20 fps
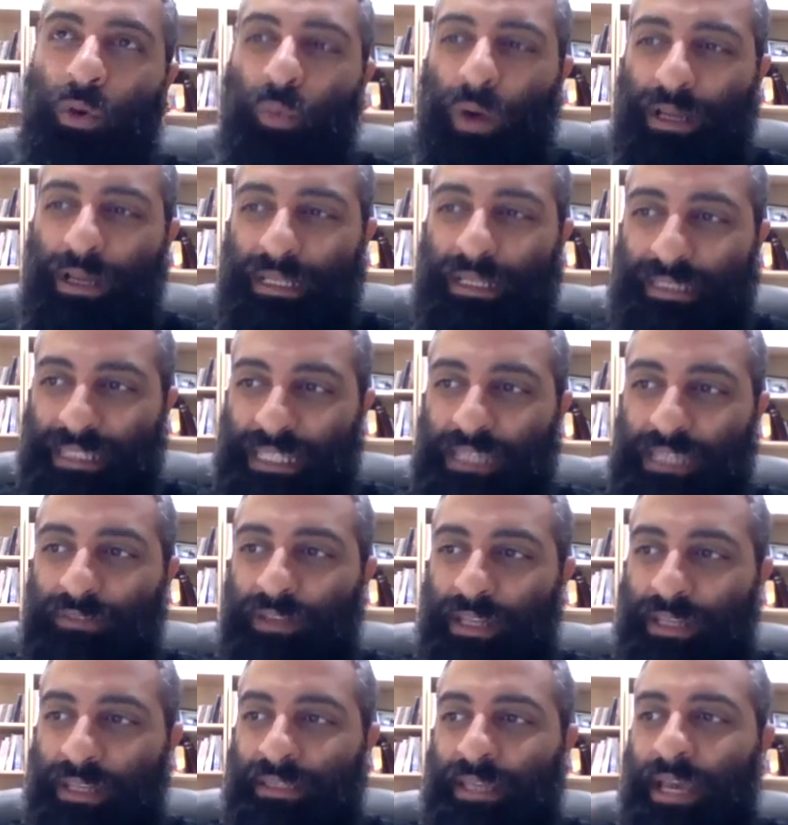want it to even
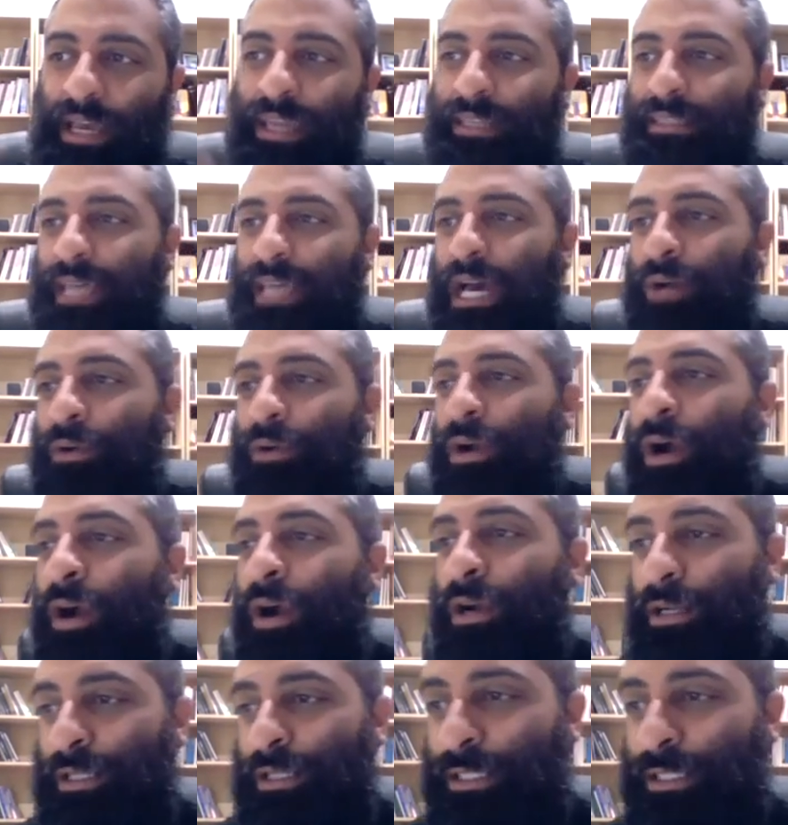entice our
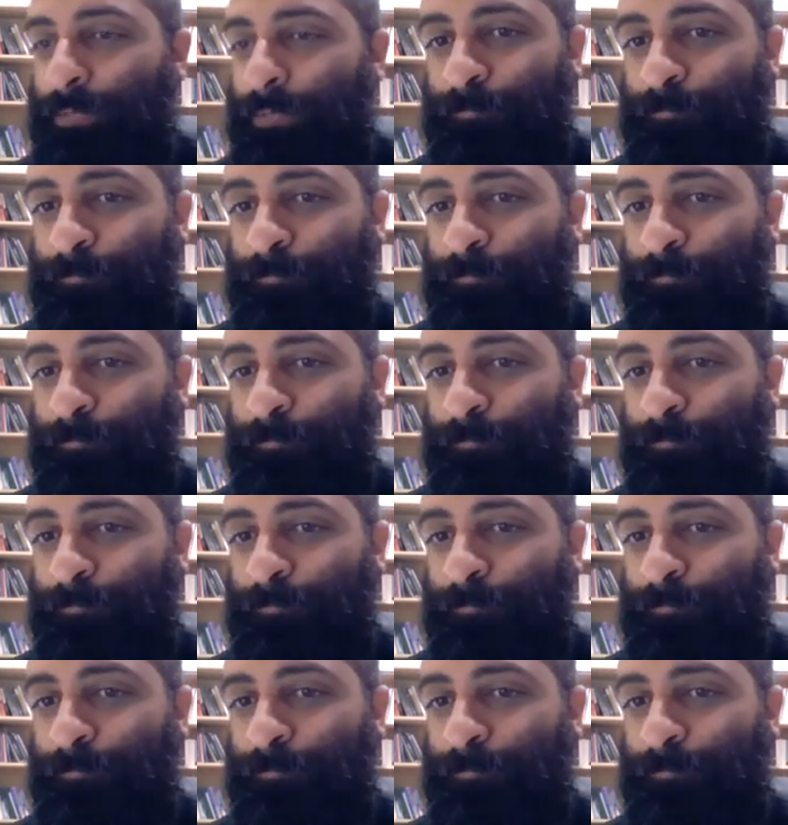hearts